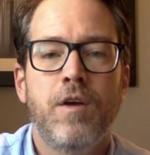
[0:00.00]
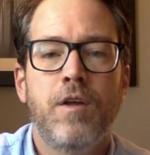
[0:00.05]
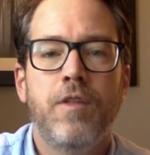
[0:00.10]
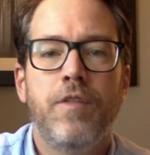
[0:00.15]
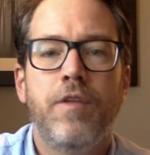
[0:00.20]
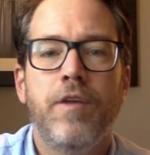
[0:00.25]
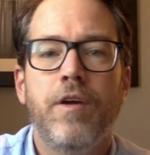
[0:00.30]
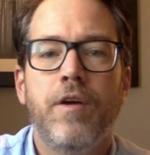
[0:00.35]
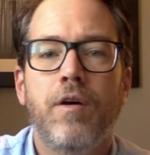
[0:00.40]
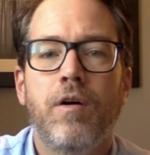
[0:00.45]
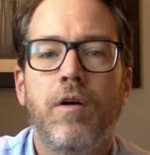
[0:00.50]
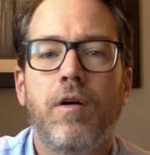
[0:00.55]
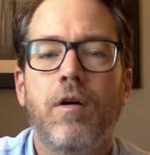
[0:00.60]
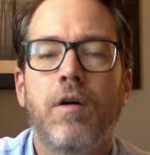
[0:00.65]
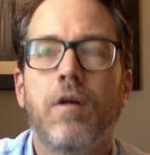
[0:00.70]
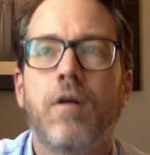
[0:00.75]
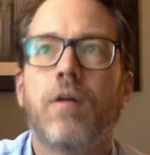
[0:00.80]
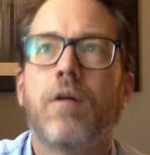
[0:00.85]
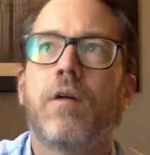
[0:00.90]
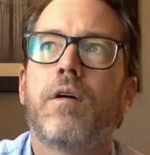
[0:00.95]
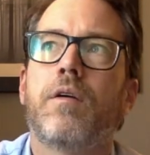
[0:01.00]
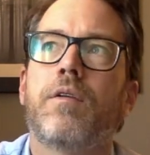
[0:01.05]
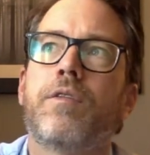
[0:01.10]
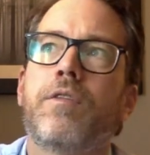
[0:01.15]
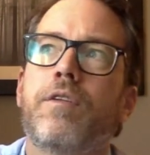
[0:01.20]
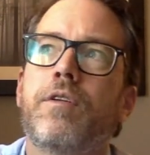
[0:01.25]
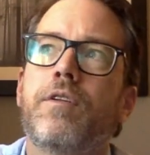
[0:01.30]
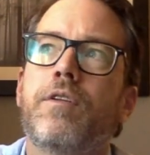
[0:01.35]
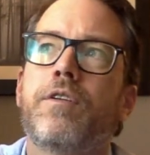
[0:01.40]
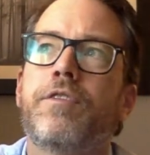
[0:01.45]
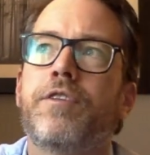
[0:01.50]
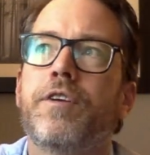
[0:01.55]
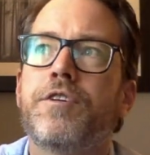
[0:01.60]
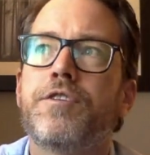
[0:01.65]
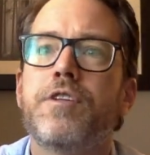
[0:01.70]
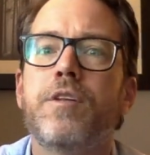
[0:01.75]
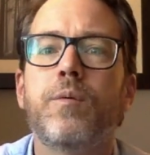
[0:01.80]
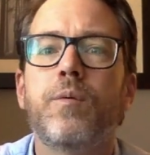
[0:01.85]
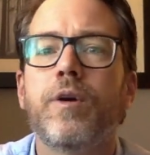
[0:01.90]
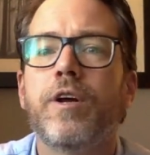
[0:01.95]
They are, the, the
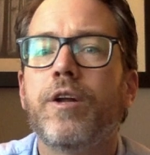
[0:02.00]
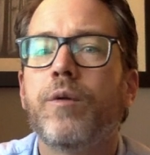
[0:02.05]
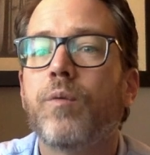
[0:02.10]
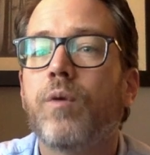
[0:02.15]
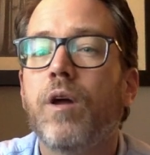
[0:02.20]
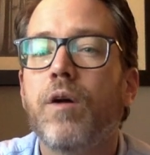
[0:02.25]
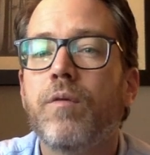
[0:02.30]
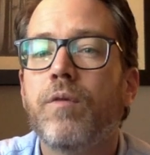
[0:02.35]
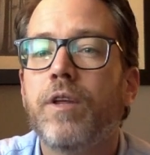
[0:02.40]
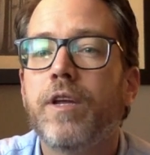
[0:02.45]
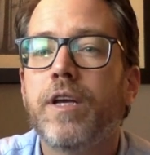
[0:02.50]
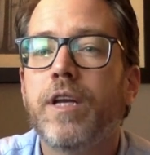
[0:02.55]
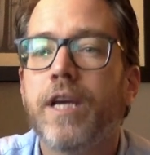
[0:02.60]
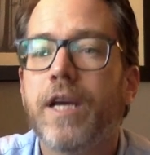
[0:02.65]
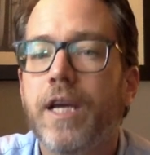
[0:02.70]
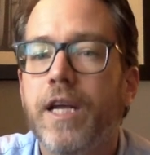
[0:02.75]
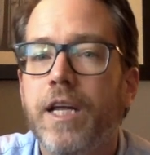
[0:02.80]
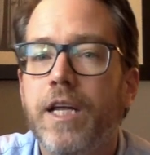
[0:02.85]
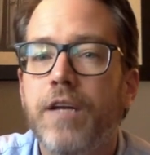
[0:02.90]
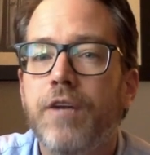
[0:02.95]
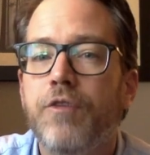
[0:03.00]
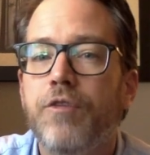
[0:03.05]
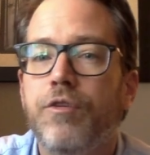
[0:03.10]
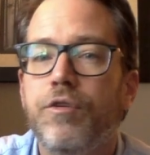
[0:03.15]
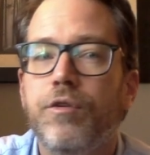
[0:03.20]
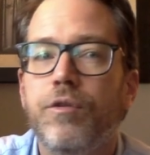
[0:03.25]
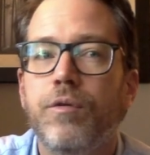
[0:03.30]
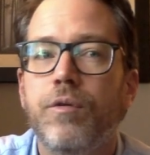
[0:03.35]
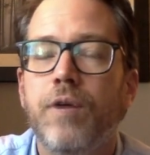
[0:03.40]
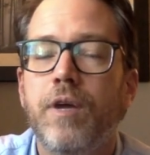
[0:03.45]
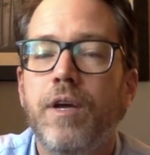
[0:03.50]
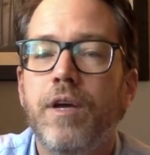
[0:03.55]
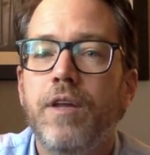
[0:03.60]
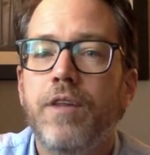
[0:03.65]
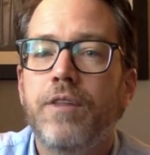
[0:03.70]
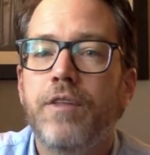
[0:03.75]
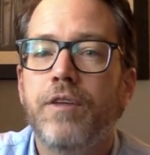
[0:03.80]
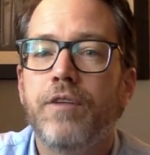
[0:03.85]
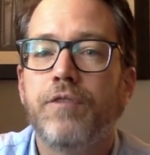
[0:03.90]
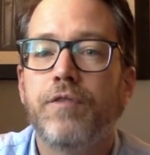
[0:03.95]
section that we're in, and we're not really going to get into
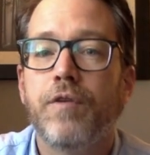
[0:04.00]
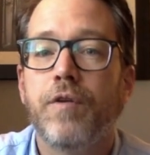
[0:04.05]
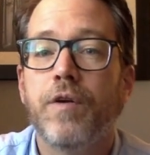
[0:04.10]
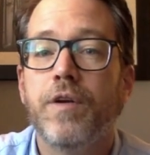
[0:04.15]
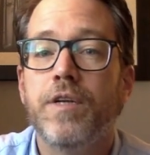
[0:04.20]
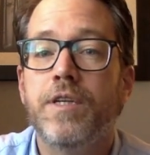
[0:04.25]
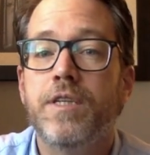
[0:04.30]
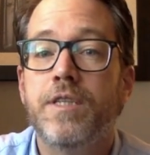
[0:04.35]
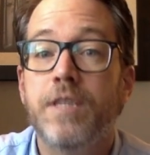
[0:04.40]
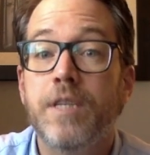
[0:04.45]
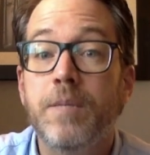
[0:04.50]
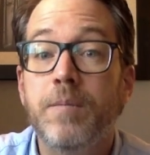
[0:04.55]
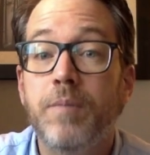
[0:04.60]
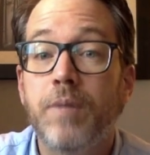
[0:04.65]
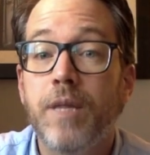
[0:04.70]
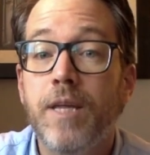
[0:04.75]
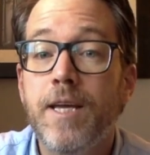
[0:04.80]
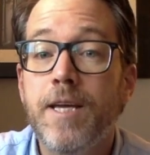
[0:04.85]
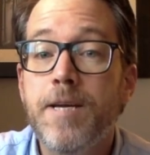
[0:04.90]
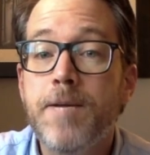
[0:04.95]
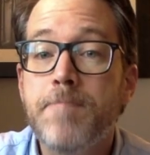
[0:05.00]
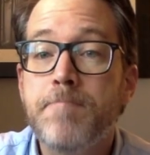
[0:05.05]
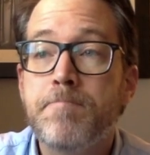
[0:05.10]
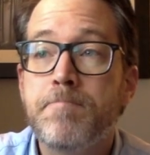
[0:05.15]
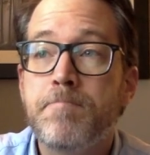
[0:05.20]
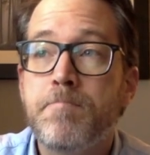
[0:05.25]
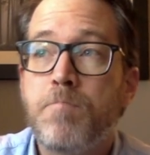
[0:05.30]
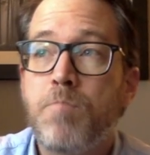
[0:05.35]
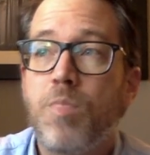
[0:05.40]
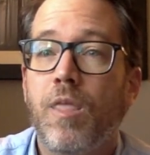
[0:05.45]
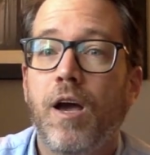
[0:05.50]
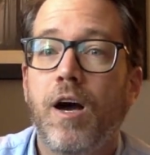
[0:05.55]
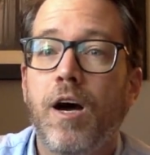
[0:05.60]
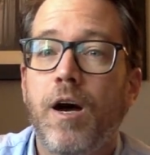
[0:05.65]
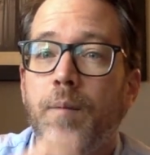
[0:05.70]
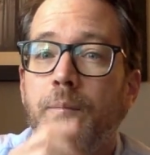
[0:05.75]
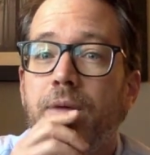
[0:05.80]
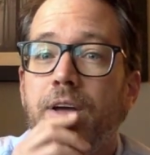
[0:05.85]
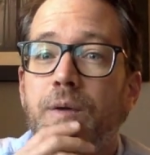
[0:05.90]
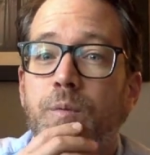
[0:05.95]
things very deeply,
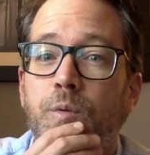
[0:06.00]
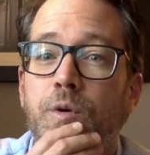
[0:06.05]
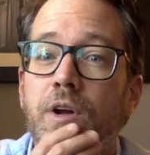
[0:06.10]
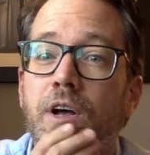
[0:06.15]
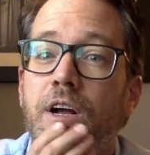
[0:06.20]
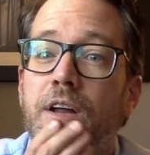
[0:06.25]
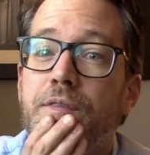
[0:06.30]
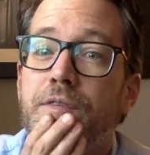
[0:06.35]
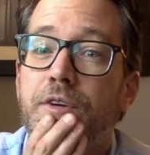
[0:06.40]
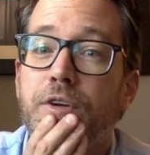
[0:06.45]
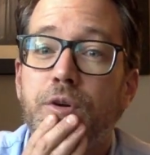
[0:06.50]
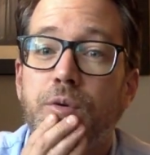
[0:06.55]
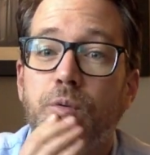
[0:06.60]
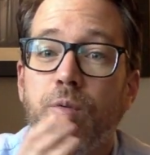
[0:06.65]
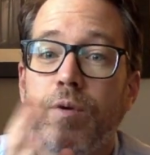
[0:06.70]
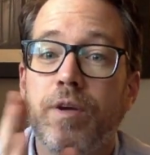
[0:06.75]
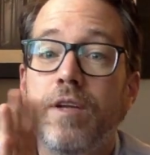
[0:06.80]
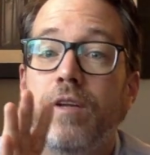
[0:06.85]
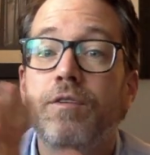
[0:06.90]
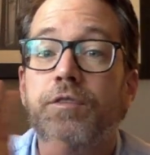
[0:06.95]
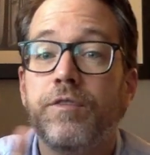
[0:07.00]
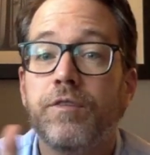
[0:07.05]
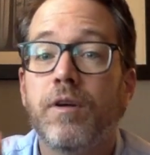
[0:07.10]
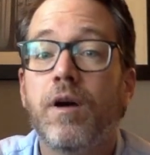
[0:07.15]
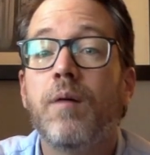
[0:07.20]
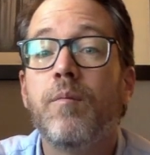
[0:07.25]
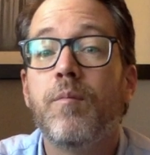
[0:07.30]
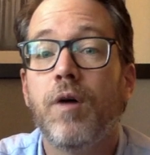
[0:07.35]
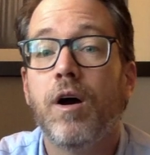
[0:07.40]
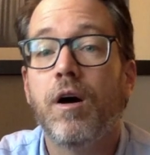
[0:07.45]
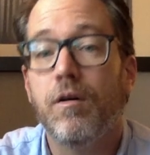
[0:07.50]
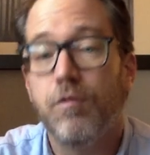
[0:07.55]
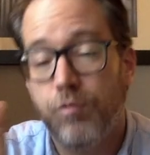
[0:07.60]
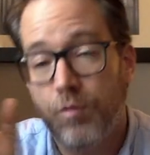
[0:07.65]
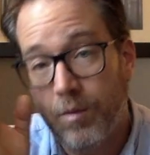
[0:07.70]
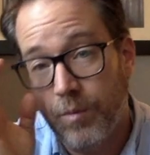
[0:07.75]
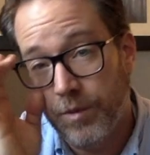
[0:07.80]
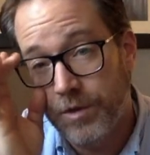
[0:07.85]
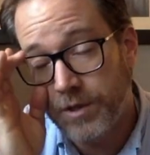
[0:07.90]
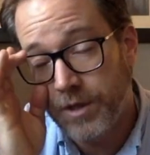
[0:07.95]
um, and we're not even going to read some of
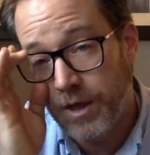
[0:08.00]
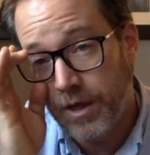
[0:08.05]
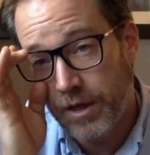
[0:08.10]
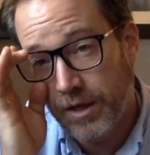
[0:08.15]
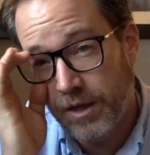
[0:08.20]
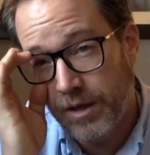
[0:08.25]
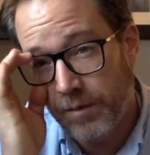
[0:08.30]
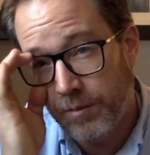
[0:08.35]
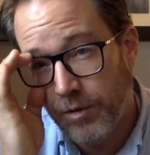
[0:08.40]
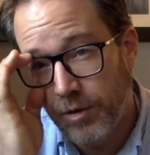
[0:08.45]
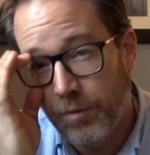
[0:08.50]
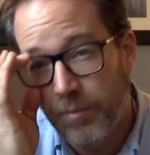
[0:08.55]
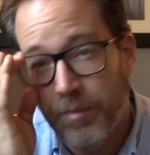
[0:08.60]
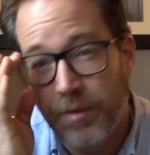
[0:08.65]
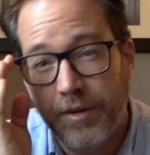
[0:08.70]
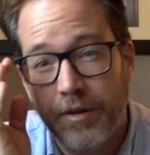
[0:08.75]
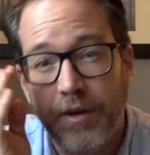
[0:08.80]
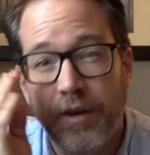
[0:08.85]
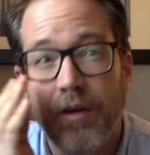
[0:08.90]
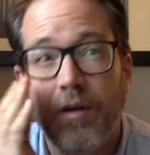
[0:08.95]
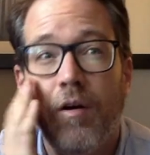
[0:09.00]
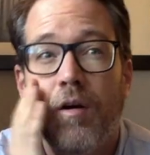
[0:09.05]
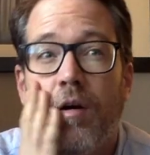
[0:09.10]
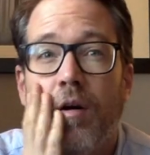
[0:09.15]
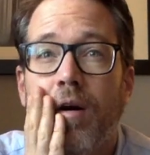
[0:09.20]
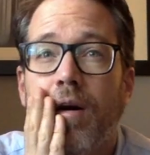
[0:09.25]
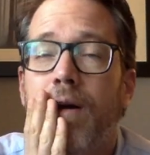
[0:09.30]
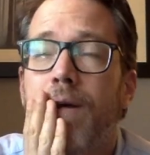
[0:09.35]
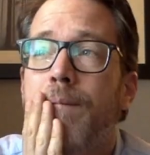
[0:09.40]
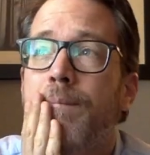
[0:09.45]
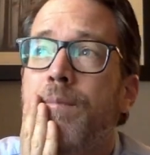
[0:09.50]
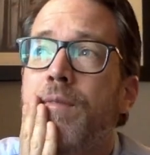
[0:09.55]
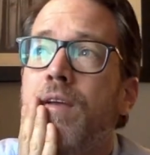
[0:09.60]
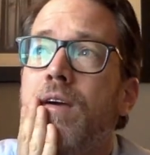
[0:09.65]
what we're talking about, but they are